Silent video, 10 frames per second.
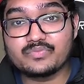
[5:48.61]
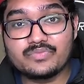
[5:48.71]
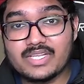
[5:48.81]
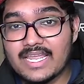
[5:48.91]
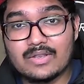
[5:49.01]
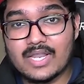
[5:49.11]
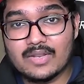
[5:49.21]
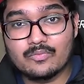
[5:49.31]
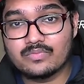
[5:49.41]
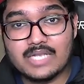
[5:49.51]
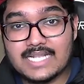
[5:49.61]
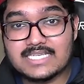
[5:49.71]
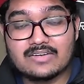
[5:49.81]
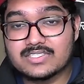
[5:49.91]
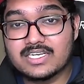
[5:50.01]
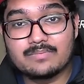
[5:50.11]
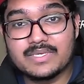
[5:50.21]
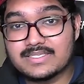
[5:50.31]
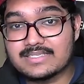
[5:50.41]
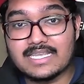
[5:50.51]
And, and that's how it's going to be.
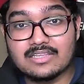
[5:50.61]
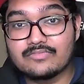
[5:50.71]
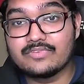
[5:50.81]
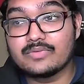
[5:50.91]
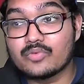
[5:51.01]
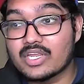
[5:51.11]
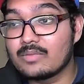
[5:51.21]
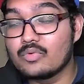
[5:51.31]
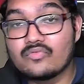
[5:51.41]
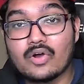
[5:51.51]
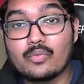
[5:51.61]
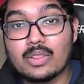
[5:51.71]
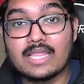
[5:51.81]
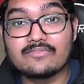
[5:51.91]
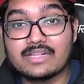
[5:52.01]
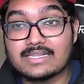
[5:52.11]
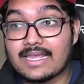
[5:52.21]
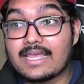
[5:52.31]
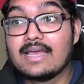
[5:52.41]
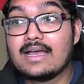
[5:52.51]
Say la vie. We're going to move on with life like
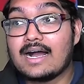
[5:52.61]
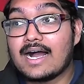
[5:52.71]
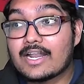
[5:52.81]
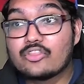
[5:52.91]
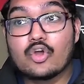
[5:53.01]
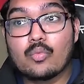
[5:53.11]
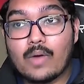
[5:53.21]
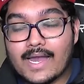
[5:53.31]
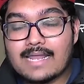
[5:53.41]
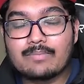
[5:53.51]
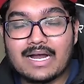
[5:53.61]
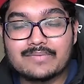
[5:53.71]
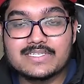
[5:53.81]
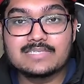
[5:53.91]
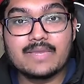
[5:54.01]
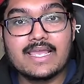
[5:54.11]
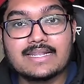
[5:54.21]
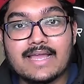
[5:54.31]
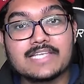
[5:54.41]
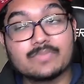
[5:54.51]
that. I don't know why that popped into my head,
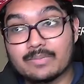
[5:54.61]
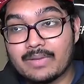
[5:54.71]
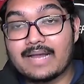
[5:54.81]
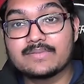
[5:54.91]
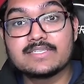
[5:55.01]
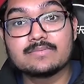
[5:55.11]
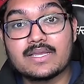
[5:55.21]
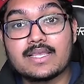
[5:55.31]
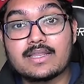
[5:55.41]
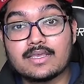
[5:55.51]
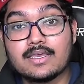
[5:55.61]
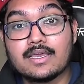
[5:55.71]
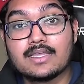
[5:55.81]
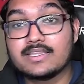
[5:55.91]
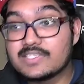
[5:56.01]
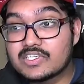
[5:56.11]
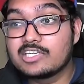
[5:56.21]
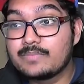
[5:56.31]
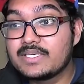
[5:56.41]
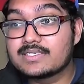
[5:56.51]
guys, but it popped into my head. This
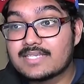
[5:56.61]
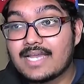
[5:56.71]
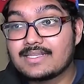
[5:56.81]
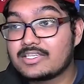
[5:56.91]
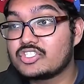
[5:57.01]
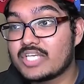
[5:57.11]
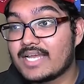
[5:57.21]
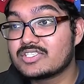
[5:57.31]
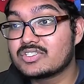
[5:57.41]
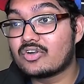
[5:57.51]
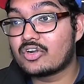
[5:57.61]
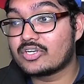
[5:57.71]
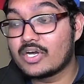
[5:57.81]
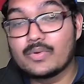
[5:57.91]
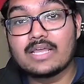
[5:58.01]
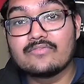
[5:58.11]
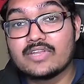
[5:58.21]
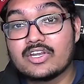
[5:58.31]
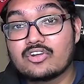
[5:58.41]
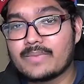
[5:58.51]
could be a sign that the Giants are done with Evan
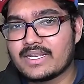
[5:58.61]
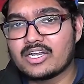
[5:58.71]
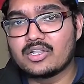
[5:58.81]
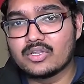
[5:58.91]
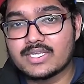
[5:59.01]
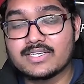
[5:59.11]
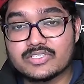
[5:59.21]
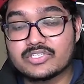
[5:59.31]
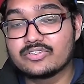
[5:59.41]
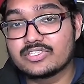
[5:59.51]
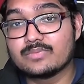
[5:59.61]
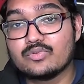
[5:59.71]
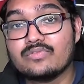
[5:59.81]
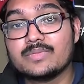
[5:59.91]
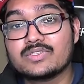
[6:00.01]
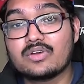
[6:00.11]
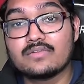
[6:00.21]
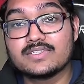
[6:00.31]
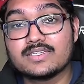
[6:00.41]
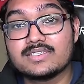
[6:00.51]
Engram and they're looking to seriously move him this
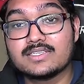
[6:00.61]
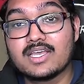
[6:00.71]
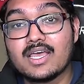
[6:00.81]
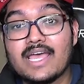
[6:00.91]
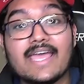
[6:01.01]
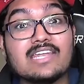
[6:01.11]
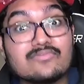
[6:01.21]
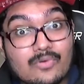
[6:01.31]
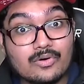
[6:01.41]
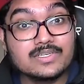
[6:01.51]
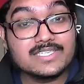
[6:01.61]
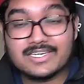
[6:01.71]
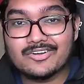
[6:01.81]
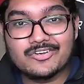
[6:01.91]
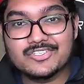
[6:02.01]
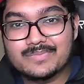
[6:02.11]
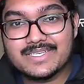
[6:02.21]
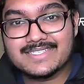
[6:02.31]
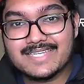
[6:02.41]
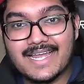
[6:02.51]
offseason. And of course, it could also be a
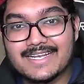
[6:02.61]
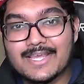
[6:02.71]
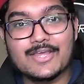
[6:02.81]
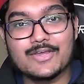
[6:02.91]
sign that